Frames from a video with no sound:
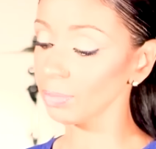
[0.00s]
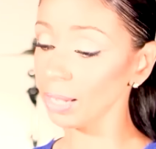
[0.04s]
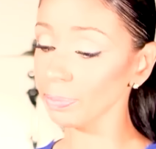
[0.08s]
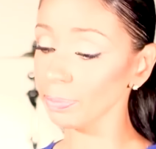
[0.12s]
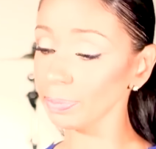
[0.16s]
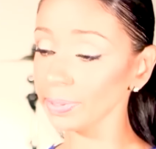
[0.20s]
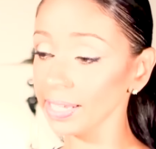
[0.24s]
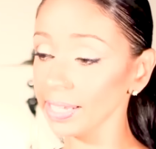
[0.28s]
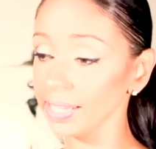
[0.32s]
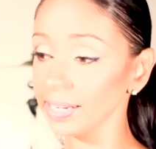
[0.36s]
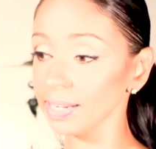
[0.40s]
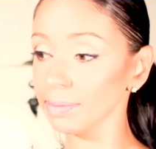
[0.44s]
My
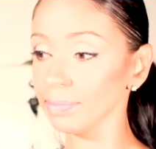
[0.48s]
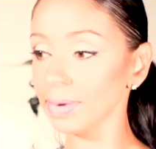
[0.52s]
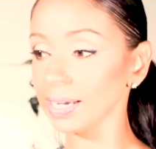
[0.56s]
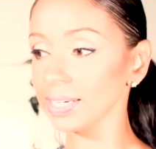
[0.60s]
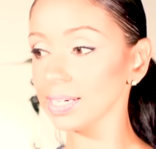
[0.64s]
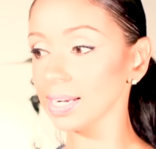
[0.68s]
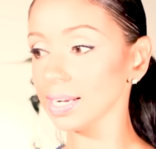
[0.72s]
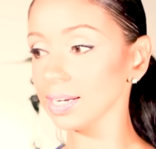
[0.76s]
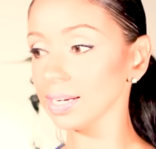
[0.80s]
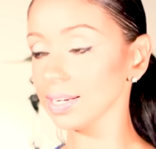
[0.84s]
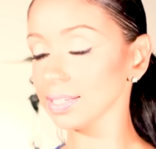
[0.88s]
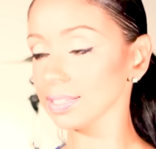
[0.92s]
planet
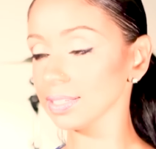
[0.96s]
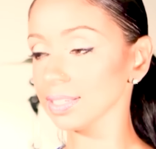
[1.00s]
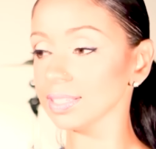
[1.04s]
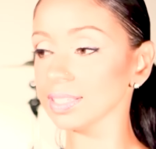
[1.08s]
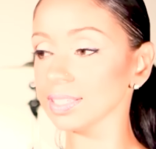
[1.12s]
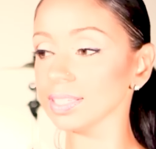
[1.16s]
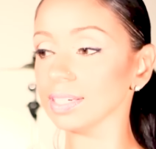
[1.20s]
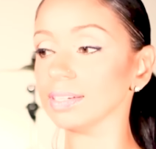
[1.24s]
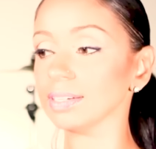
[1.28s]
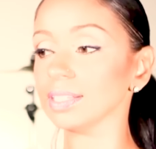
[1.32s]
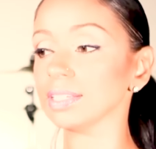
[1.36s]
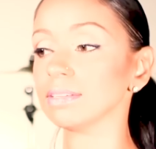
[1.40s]
might not
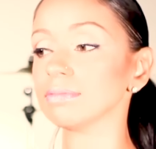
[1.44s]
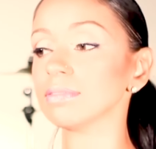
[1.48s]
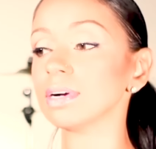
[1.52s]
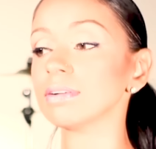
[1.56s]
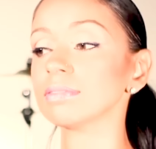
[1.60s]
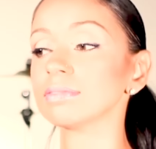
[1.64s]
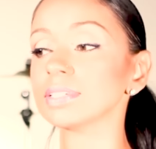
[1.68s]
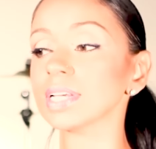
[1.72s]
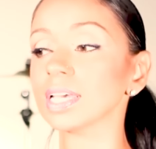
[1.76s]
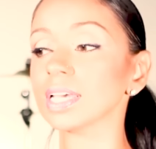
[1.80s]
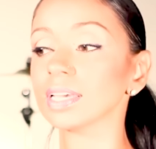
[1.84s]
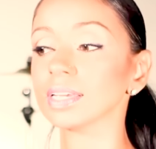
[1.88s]
necessarily
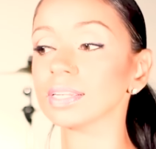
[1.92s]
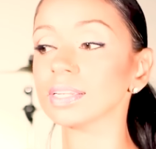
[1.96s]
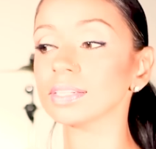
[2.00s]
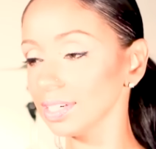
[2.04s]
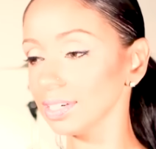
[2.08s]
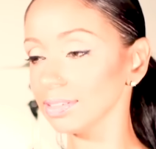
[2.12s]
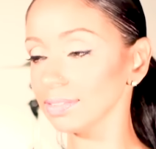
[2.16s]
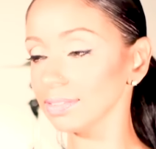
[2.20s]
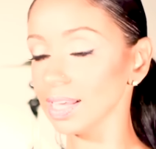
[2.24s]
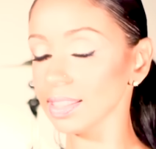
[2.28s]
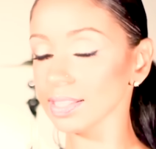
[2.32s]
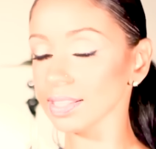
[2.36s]
rotate
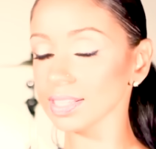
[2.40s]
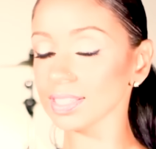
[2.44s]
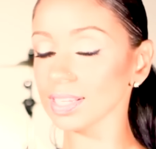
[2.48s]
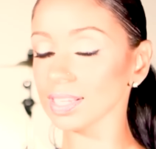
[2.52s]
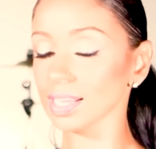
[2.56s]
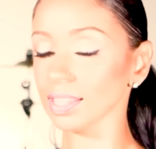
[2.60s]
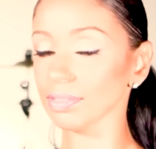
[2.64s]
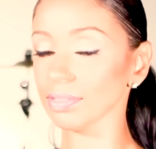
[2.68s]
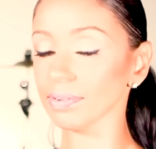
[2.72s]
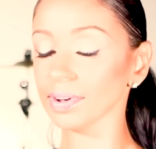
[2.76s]
around the sun